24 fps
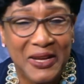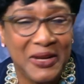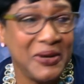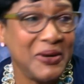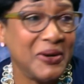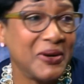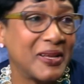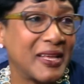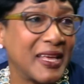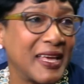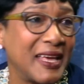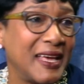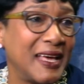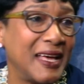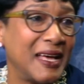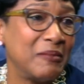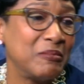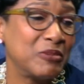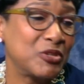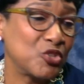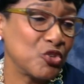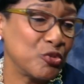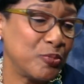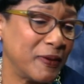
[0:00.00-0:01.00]
Okay,
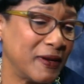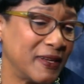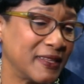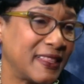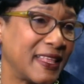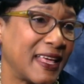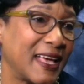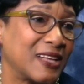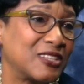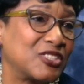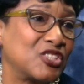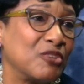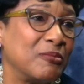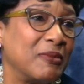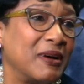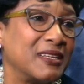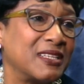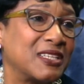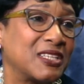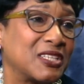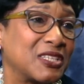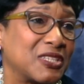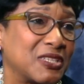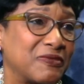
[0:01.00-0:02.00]
super. Thanks so
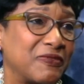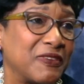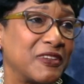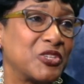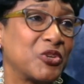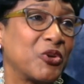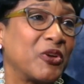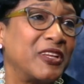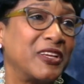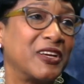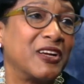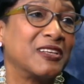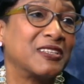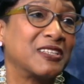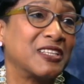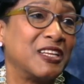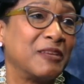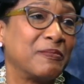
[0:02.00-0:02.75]
much for joining us on the